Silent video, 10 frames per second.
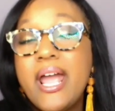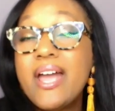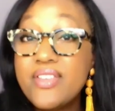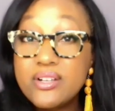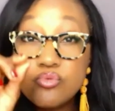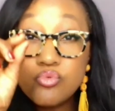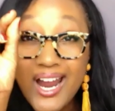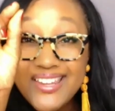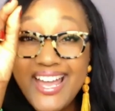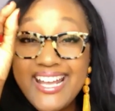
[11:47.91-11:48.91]
And then
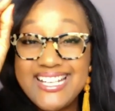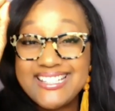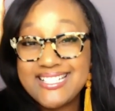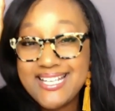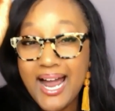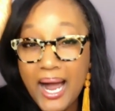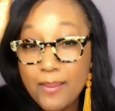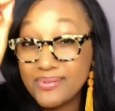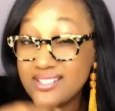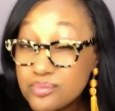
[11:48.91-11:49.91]
write that at the
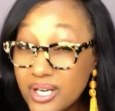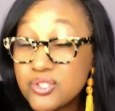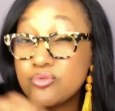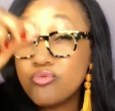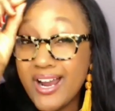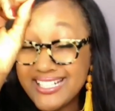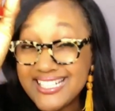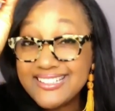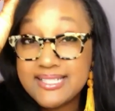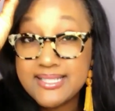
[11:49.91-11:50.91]
top. This is what I do. Write it
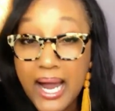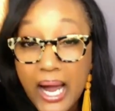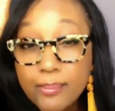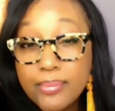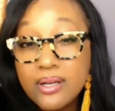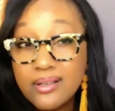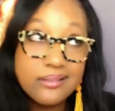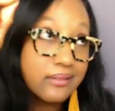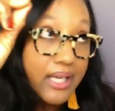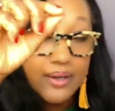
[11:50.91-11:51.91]
at the top,
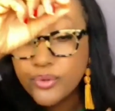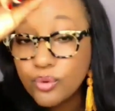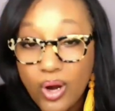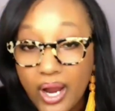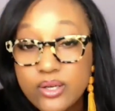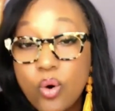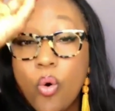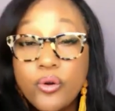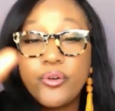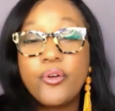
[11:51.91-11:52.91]
the left or right
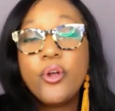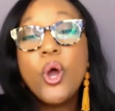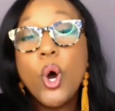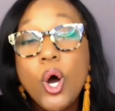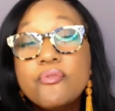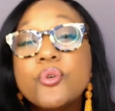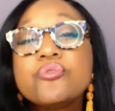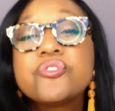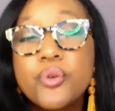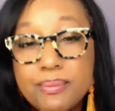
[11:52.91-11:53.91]
corner of your
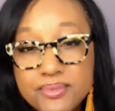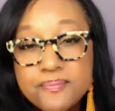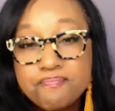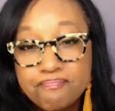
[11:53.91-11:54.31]
script.